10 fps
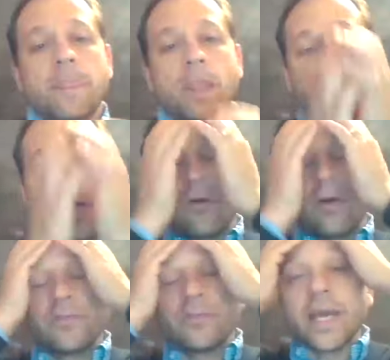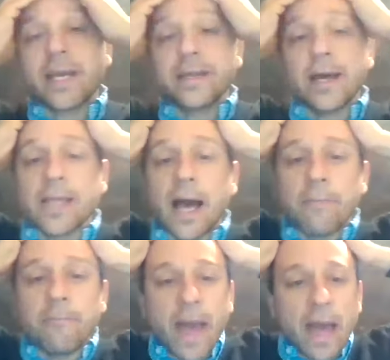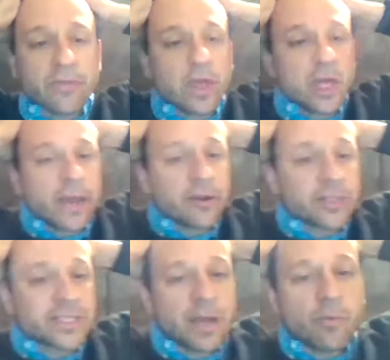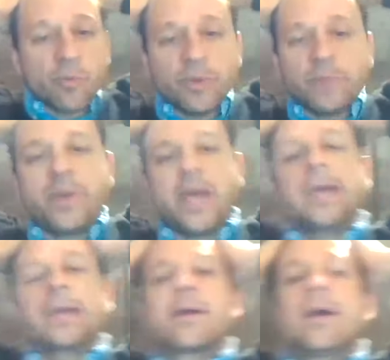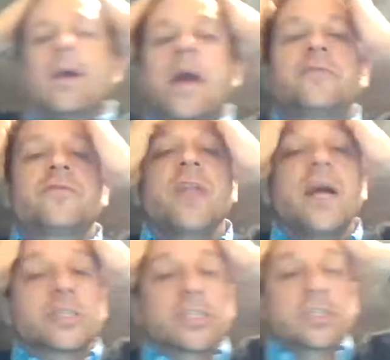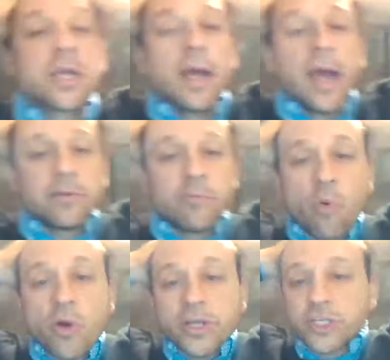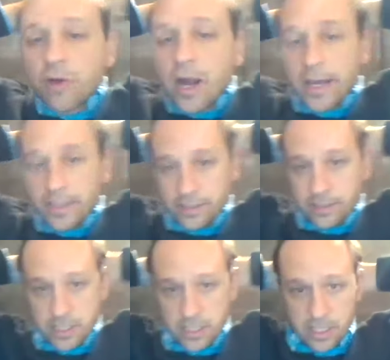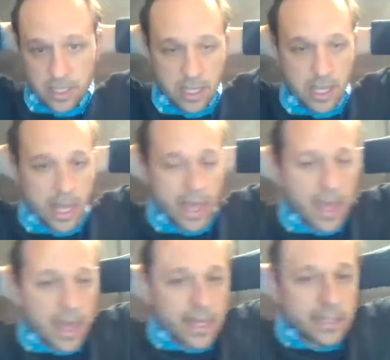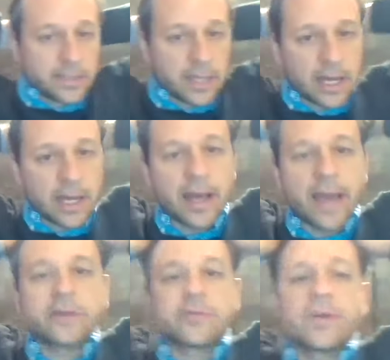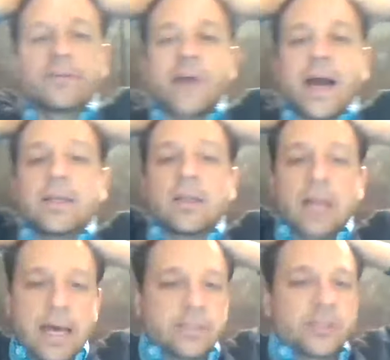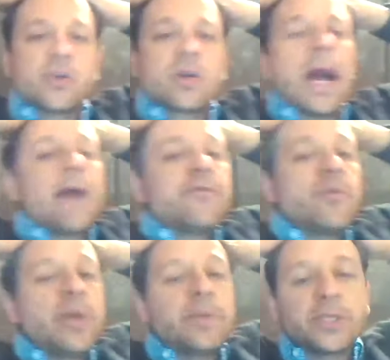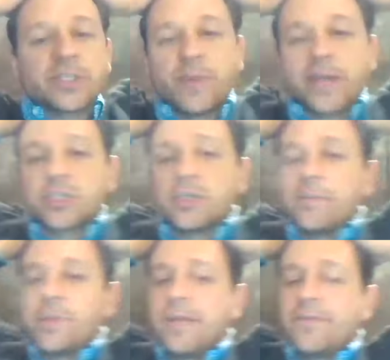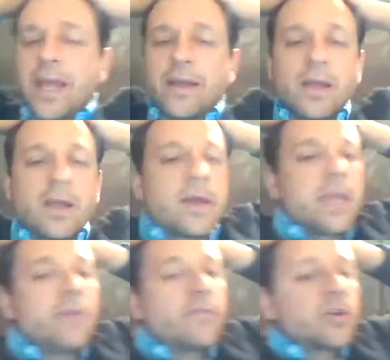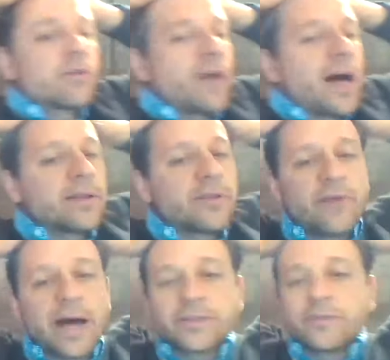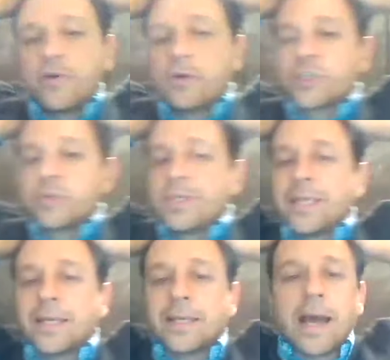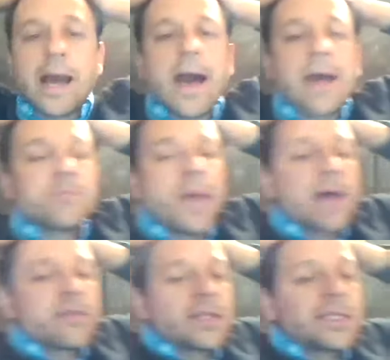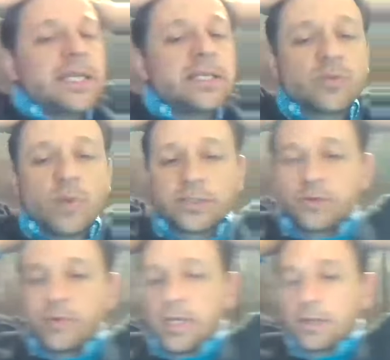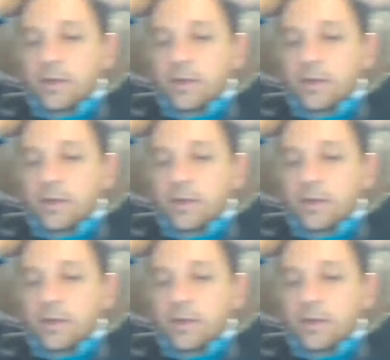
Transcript: You know, if you take a nice hot bath, your skin will be pink and flushed and moisturized and revitalized. So kapha people especially, but even the vata folks should be taking a hot bath at least once a week.